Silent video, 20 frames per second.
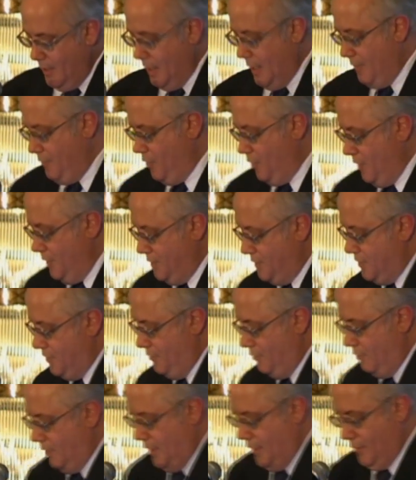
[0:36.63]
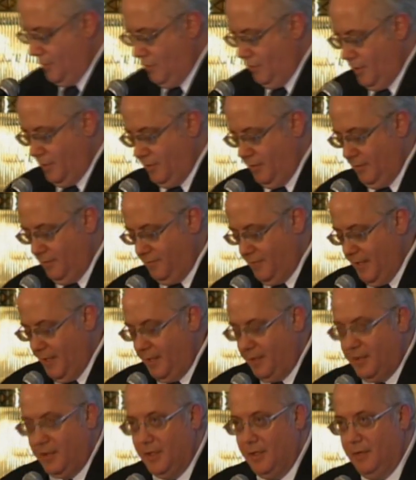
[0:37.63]
I'm going to uh, quickly
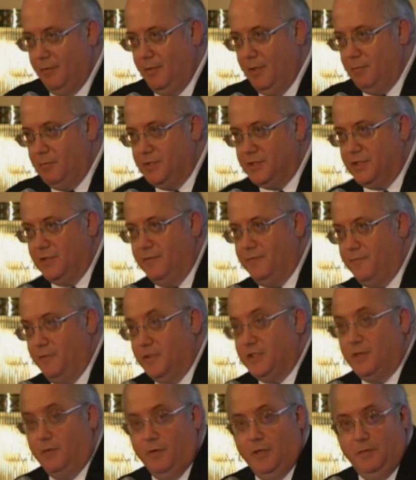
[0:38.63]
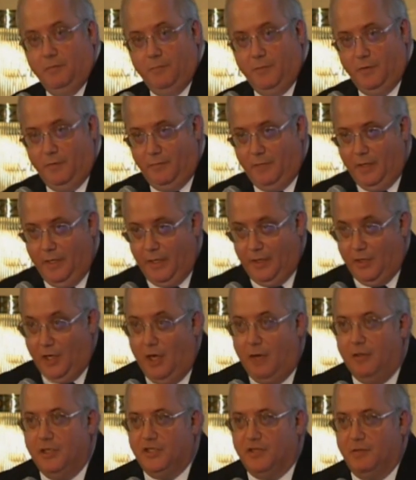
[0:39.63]
thank uh, members of, first, I want to
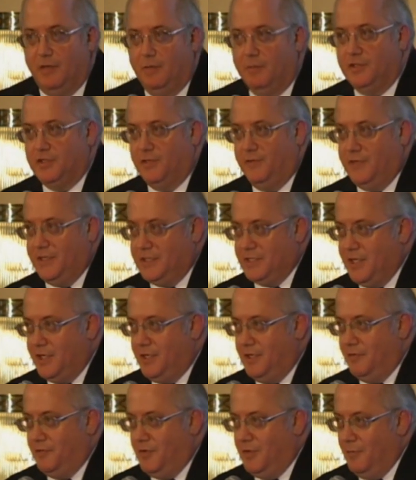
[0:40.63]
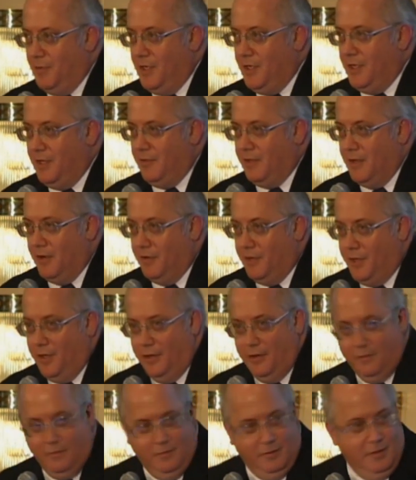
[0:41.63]
acknowledge the members of the executive committee that are
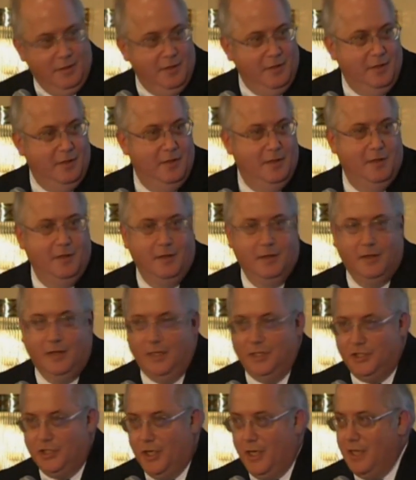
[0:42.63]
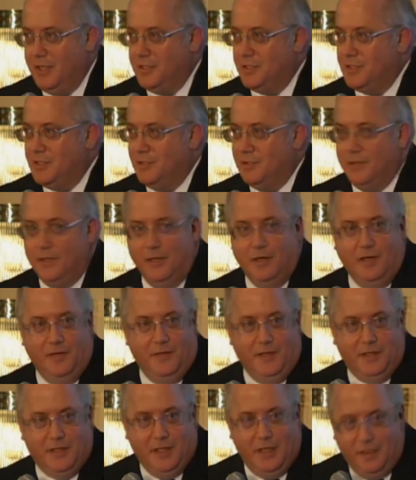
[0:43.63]
here. Uh, John is still here. I
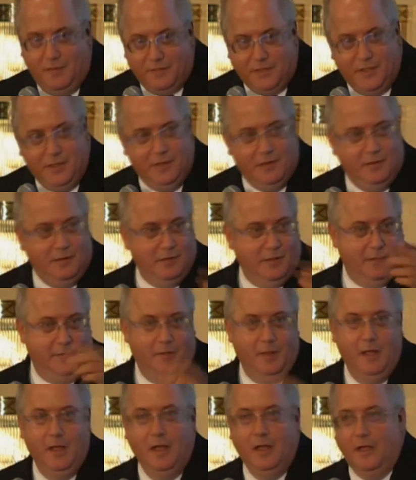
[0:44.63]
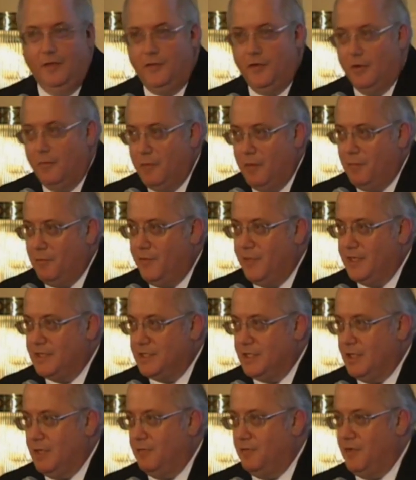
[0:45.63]
think Dave's here. And if you're a member of the
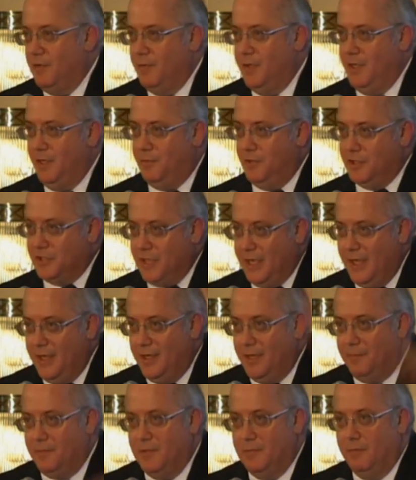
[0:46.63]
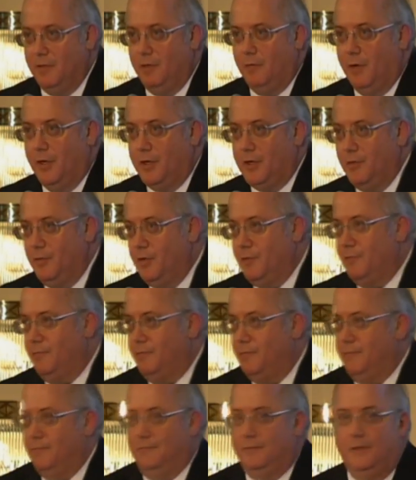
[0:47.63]
executive committee, put your hand up and we welcome you.
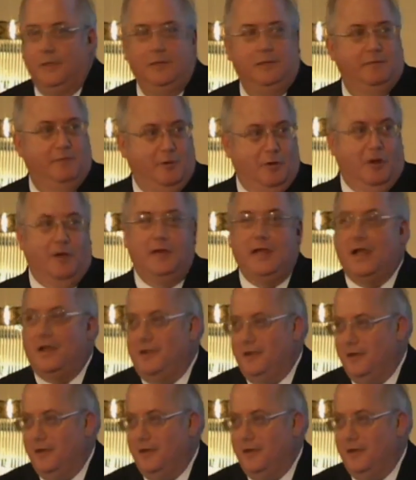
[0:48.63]
They're all down